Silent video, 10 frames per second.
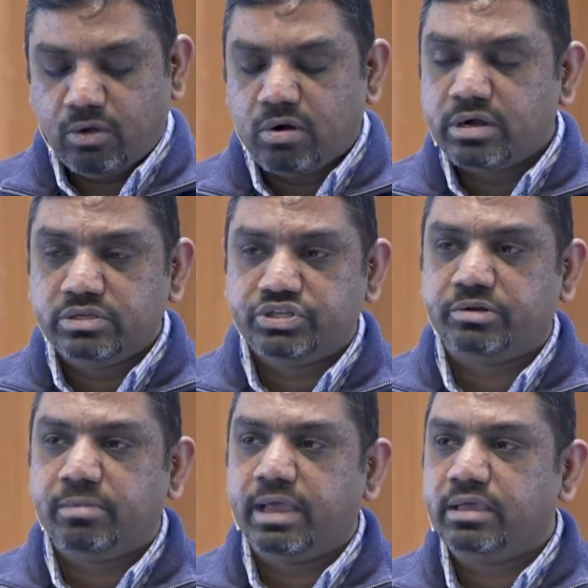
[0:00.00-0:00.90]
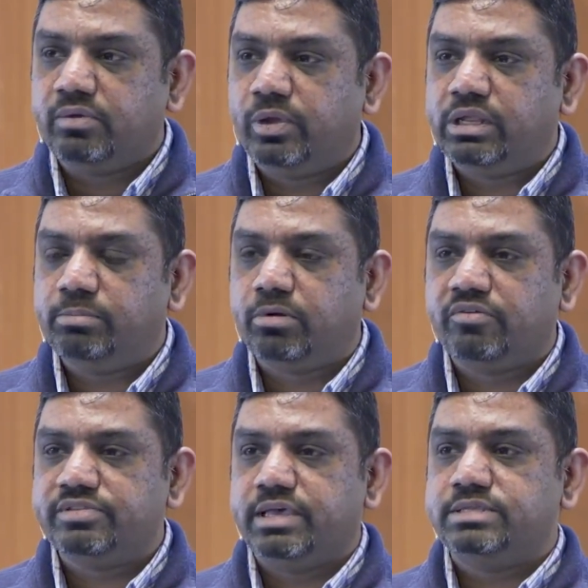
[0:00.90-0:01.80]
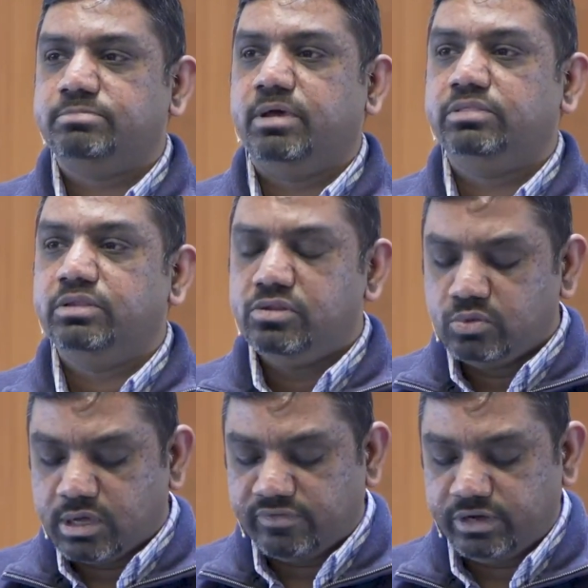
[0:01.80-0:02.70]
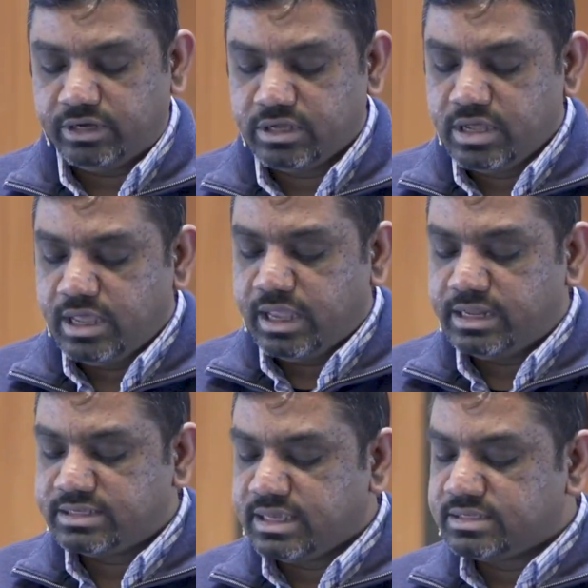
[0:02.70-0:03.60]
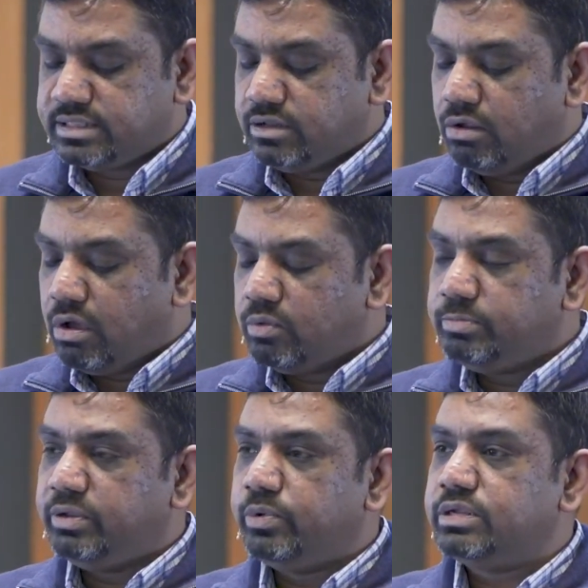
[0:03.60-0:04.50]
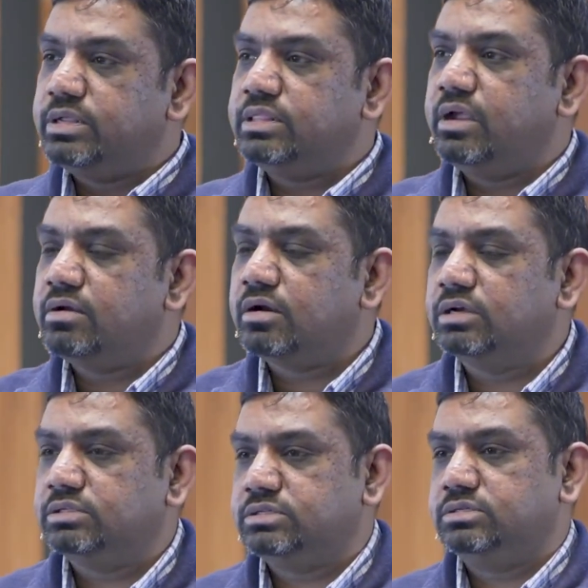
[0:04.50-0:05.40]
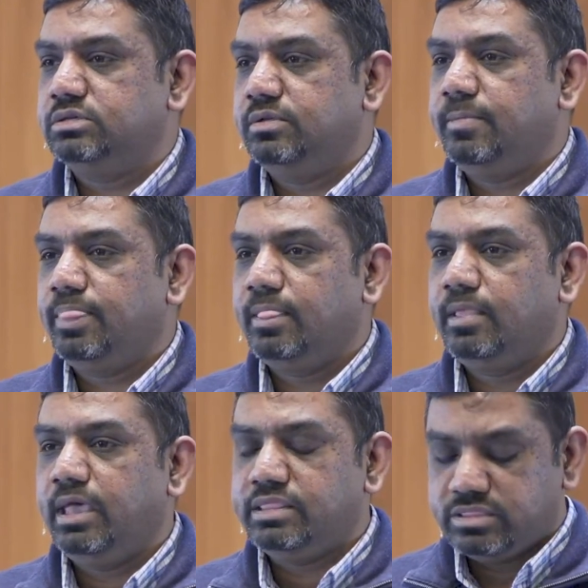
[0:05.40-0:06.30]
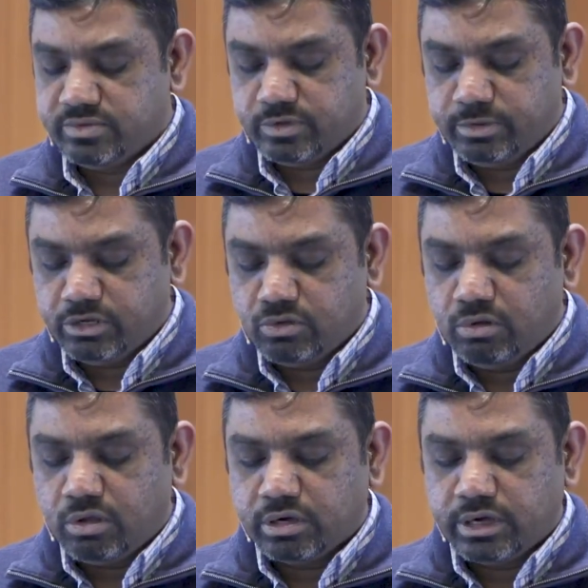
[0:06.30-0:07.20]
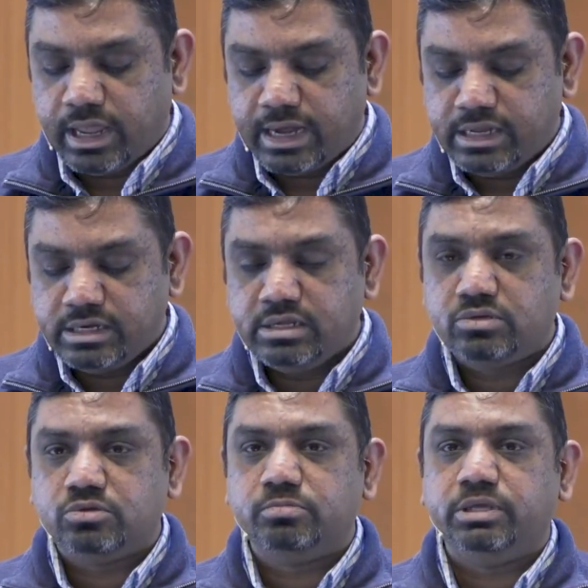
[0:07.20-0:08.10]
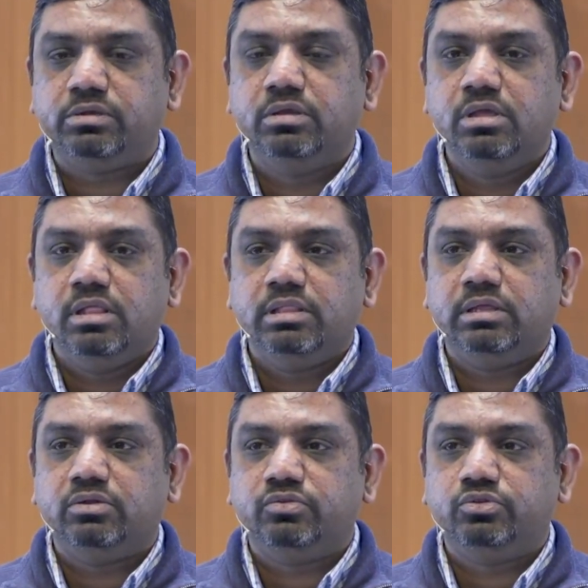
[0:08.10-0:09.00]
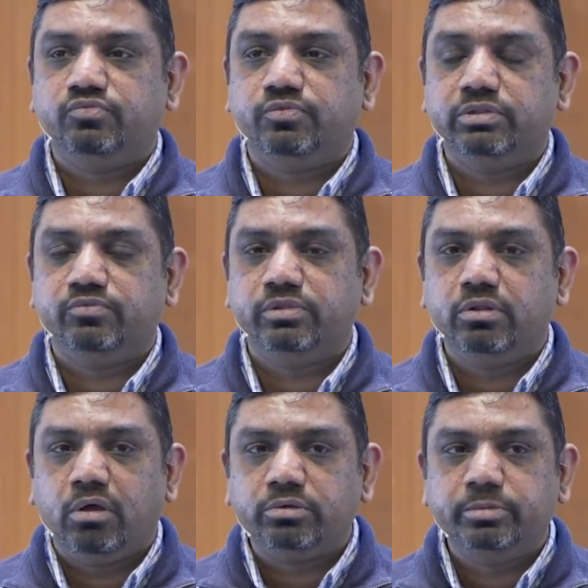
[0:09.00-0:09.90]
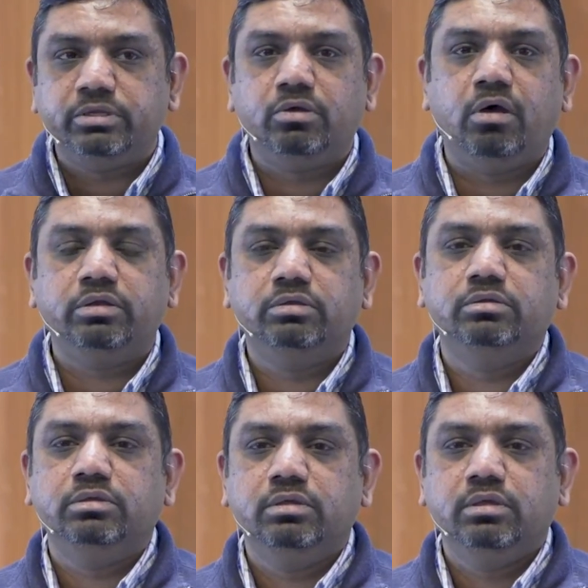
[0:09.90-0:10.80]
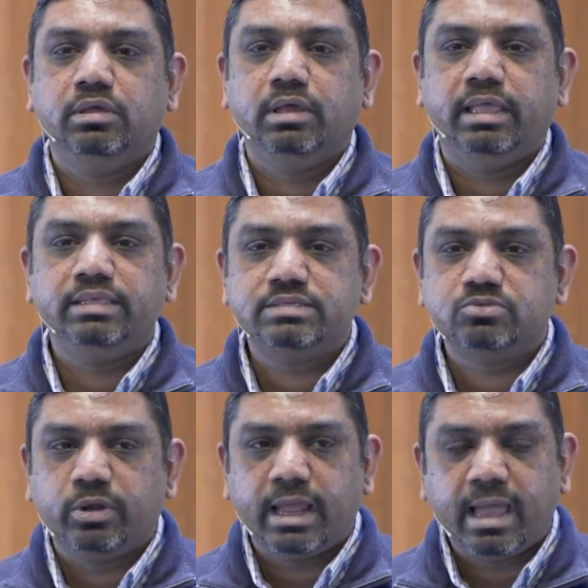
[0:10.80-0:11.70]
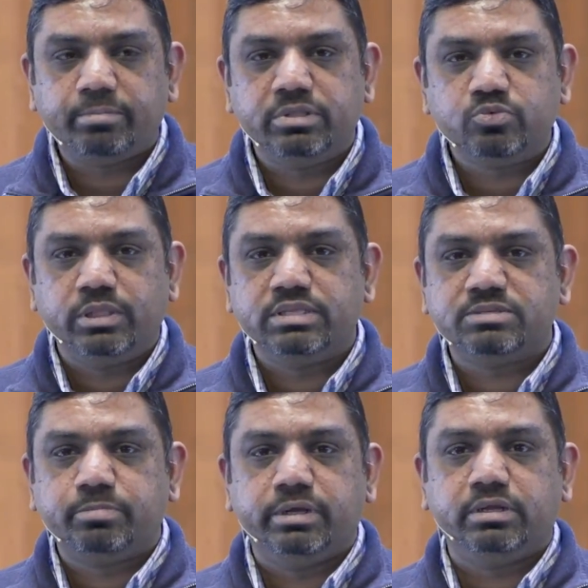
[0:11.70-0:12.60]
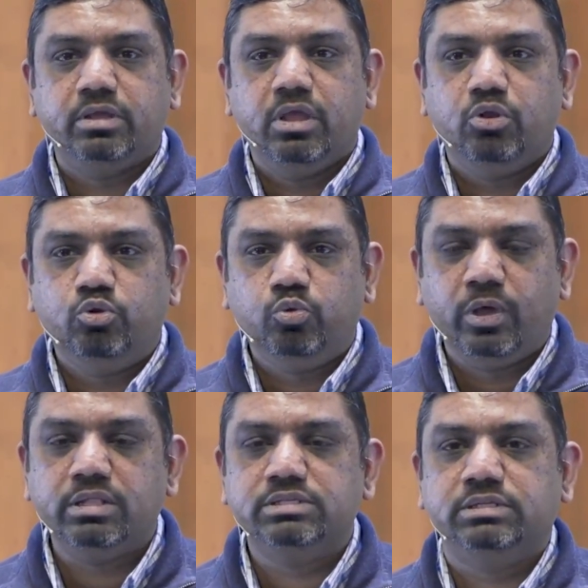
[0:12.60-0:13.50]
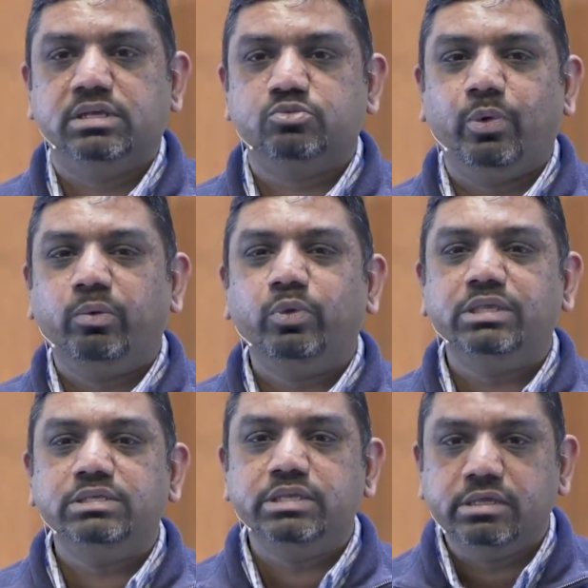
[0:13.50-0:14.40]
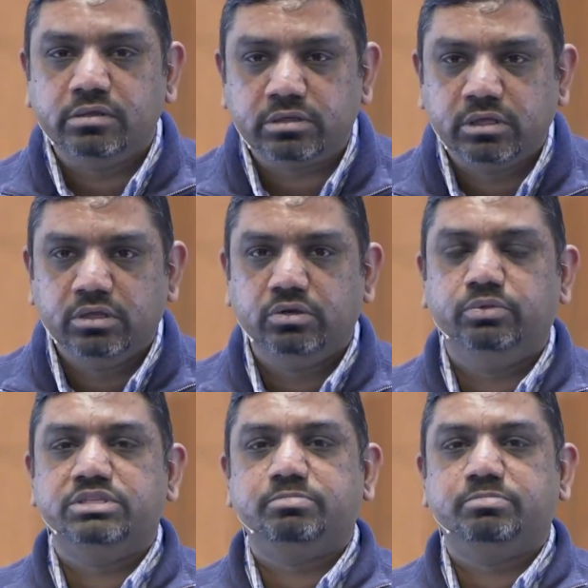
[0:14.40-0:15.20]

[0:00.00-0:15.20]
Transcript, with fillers: Or Jeremiah, when he prophesies about the new covenant and he says, The law will be written in their hearts, and there will be no longer any need to be for, for the law to be taught. And this is what happens when the Spirit dwells in us, when we yield to the